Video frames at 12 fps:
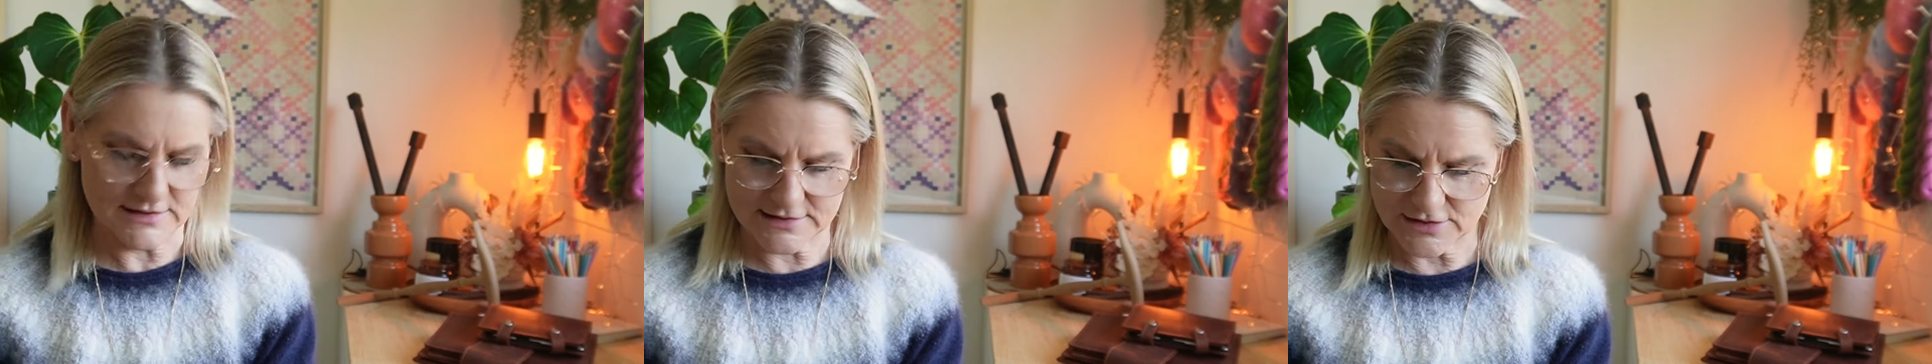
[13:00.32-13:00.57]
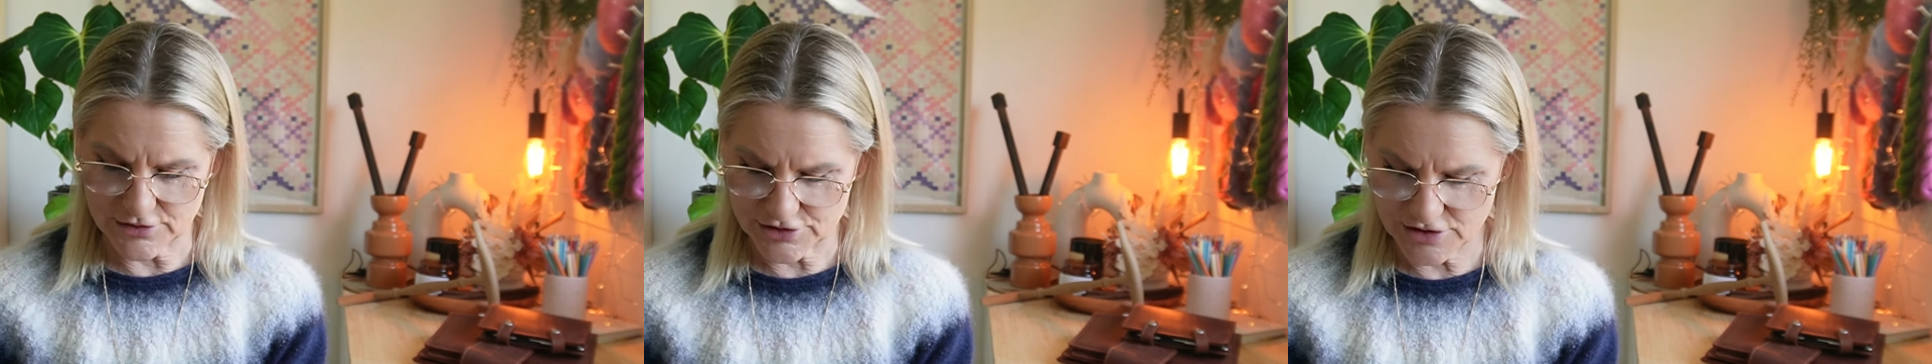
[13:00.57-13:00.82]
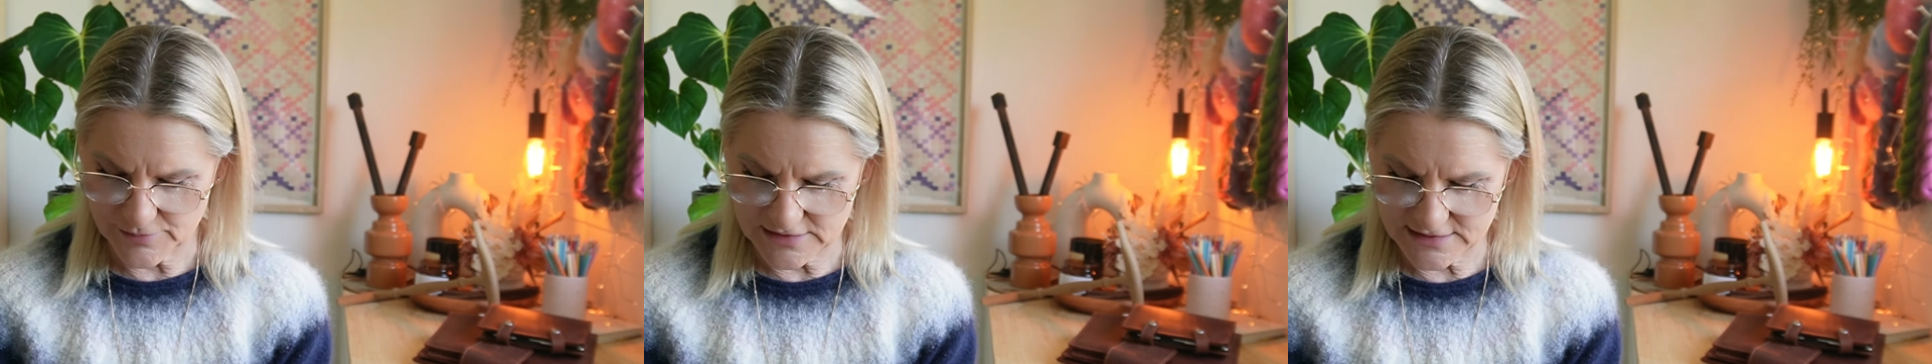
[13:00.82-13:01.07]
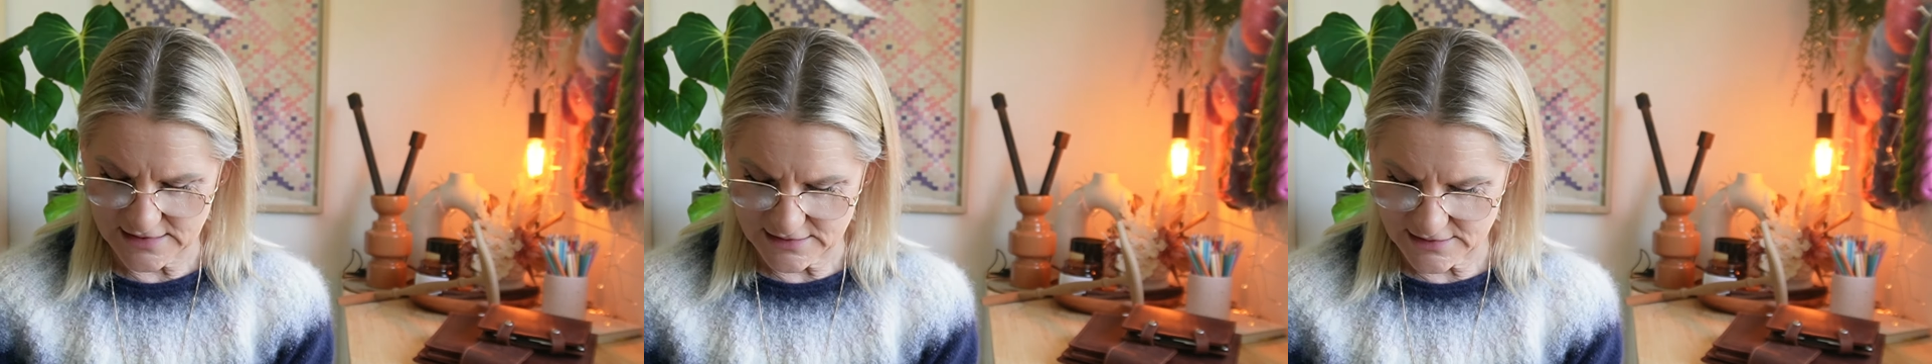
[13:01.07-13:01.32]
it's got a shopping
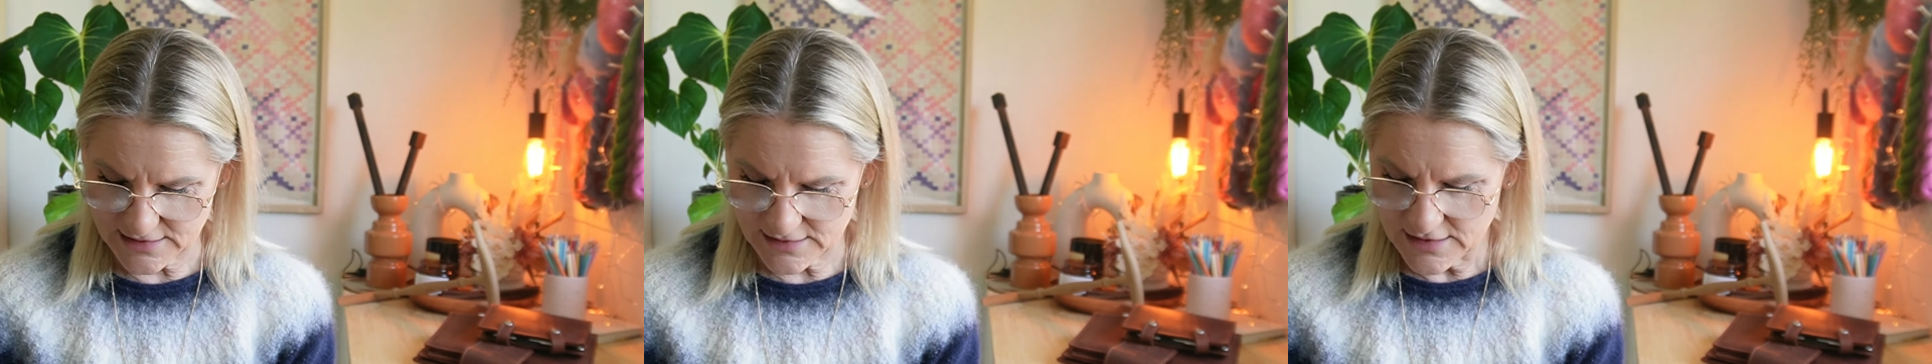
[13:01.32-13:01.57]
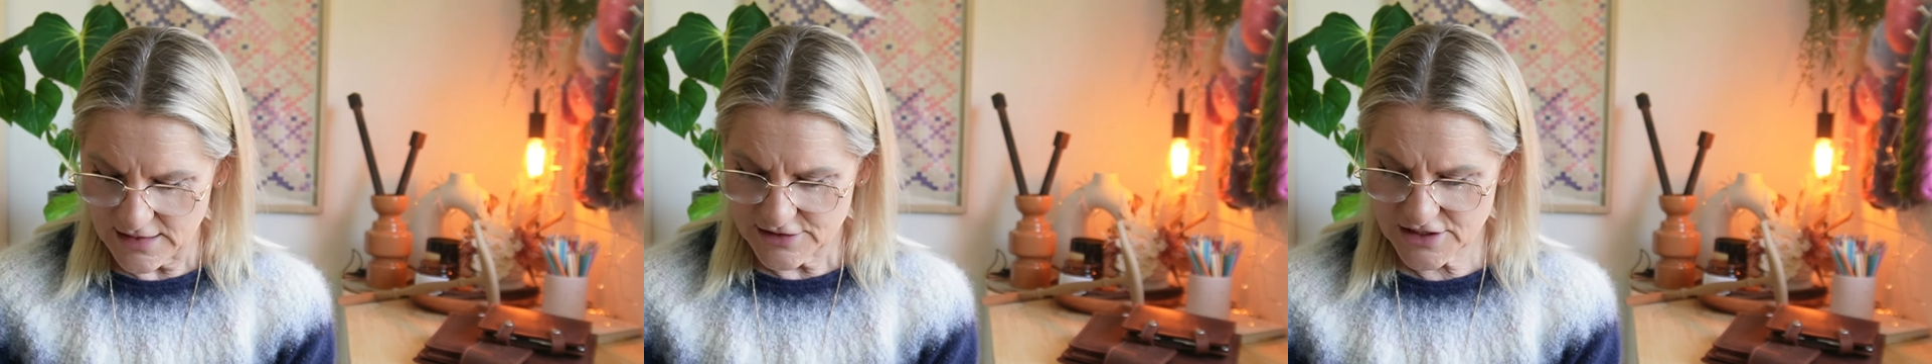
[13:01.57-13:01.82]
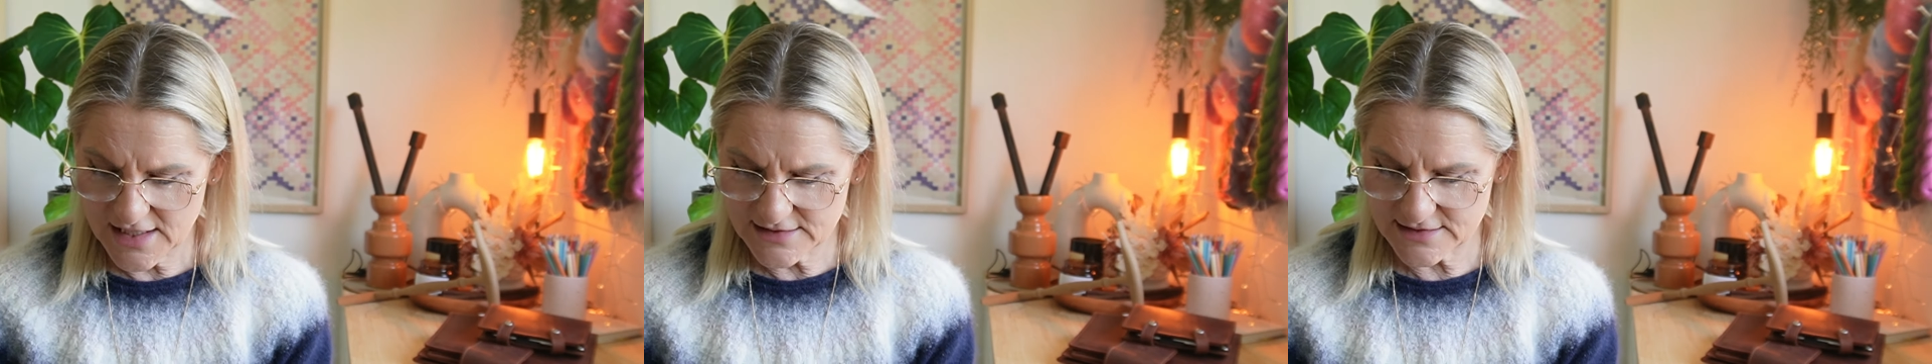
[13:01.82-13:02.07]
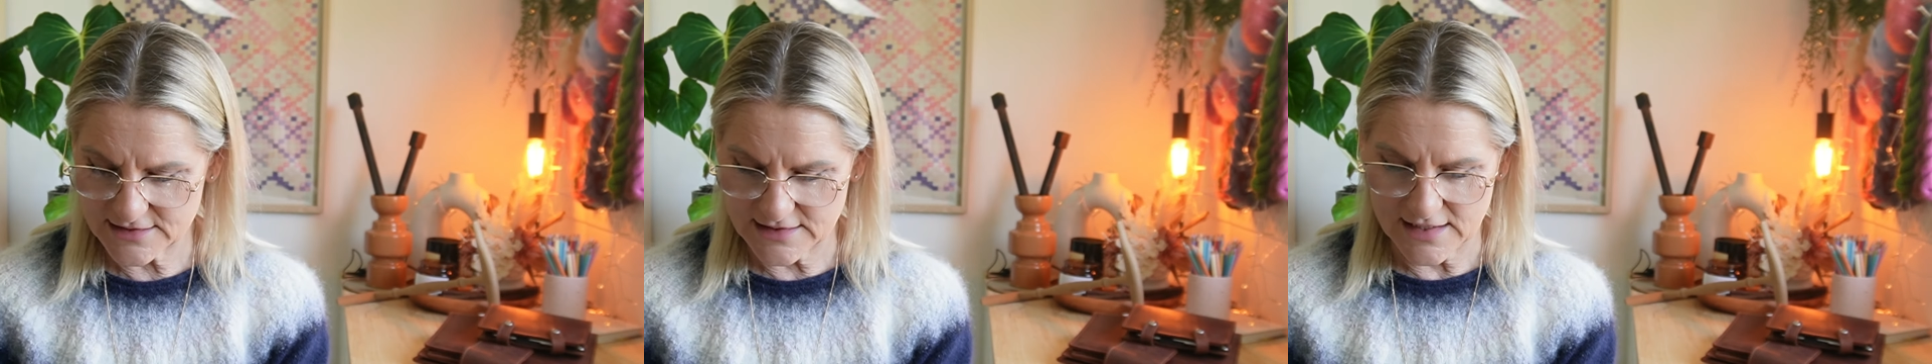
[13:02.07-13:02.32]
centre,
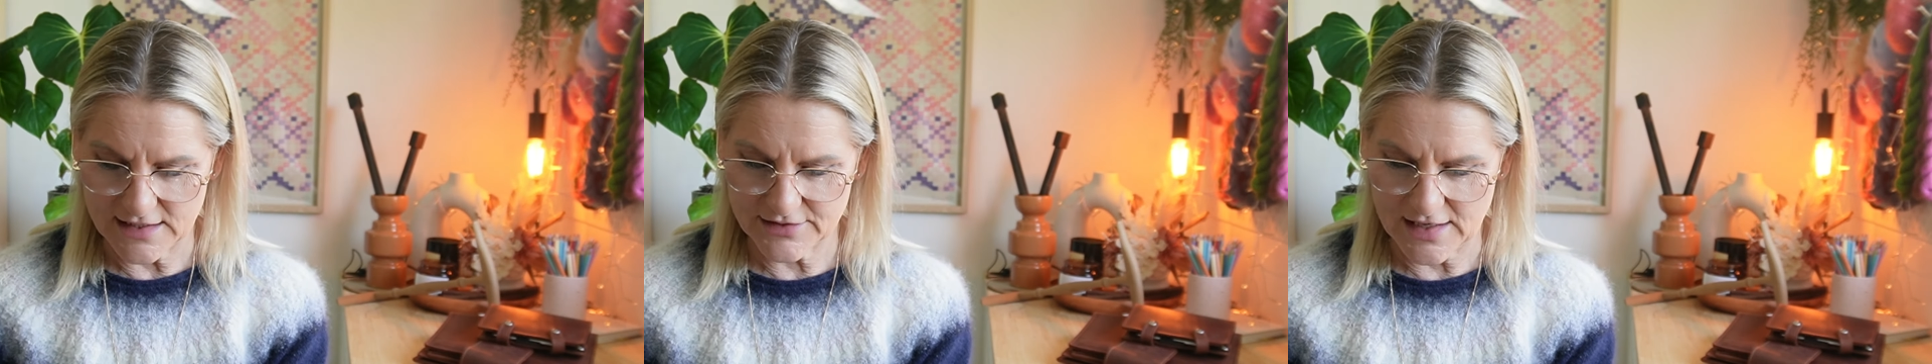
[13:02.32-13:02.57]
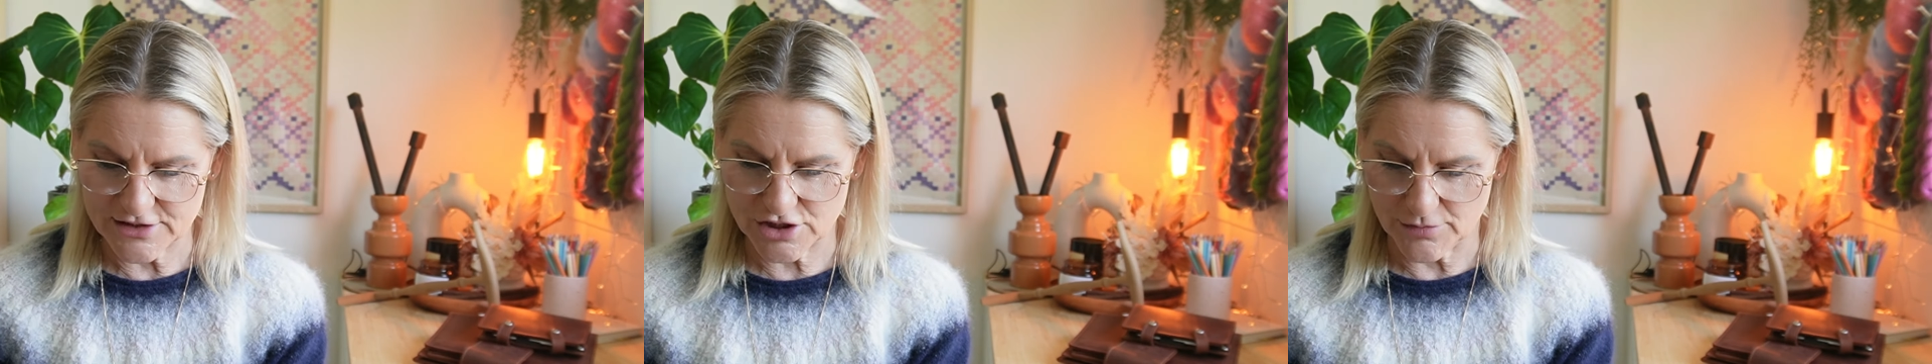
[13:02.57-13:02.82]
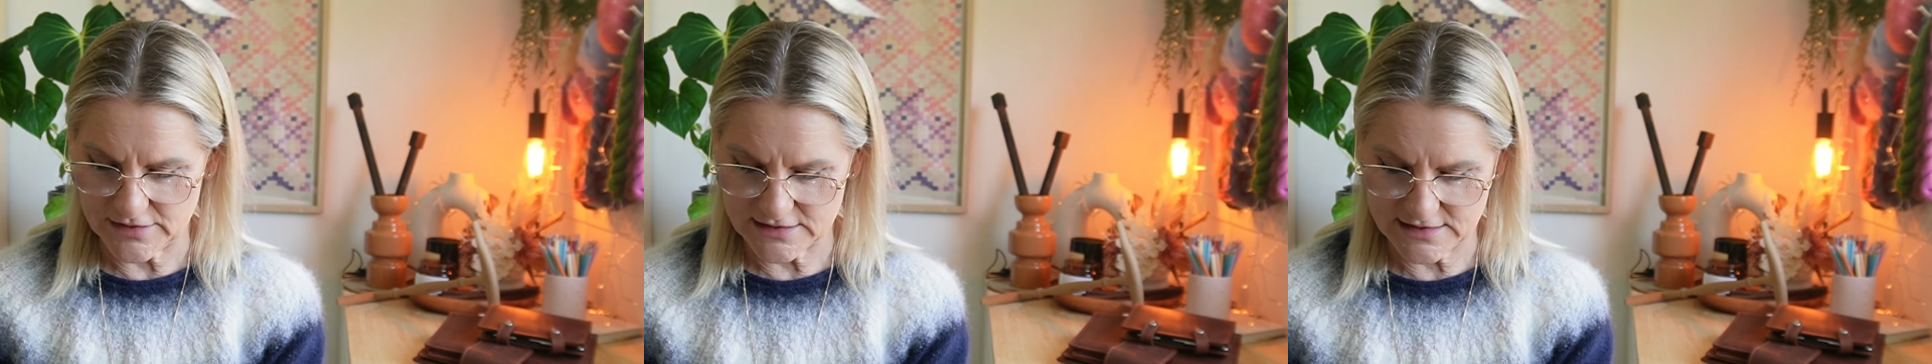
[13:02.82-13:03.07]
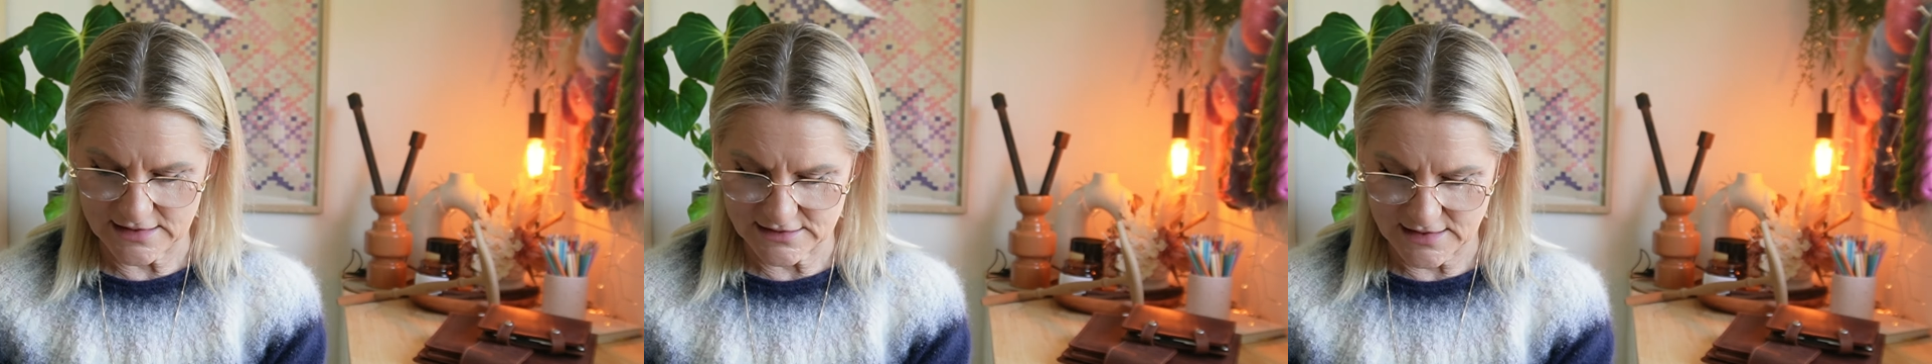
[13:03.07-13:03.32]
chances are that shopping
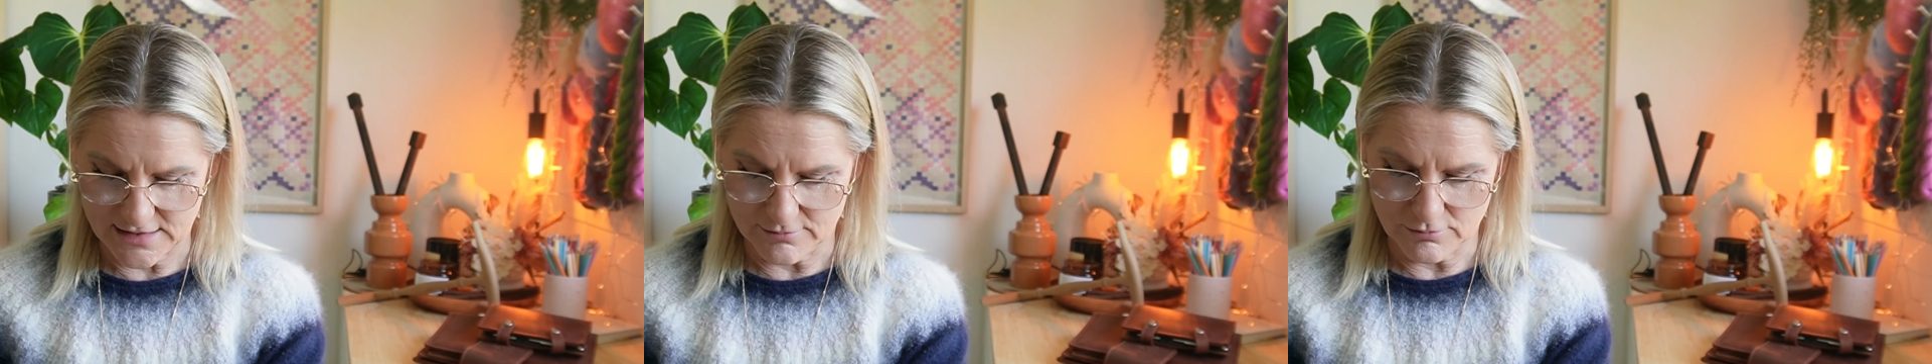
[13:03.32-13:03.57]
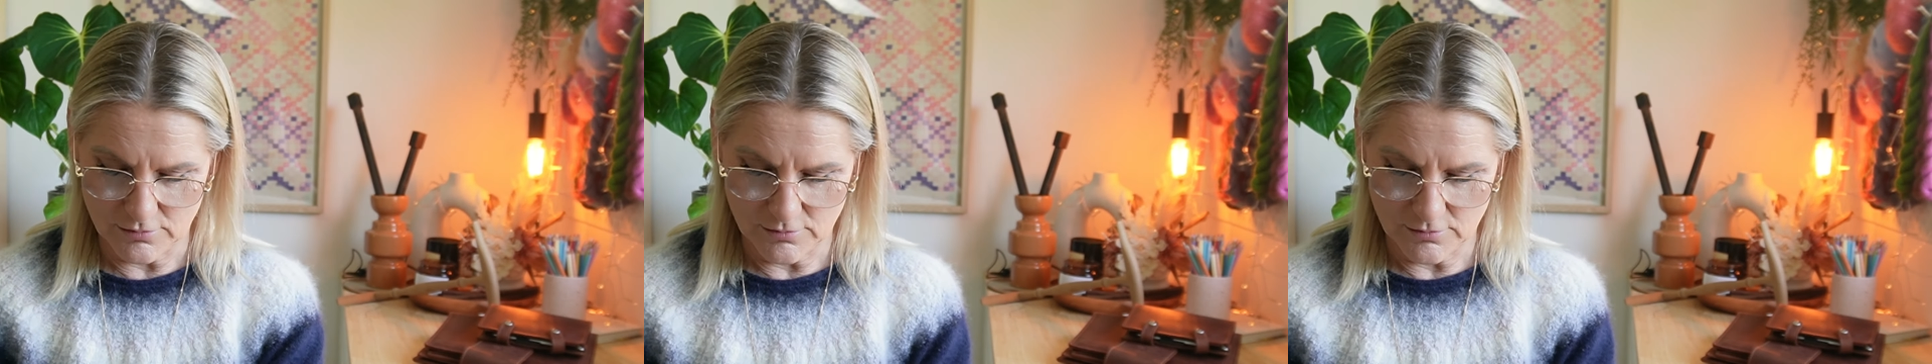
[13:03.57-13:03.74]
centre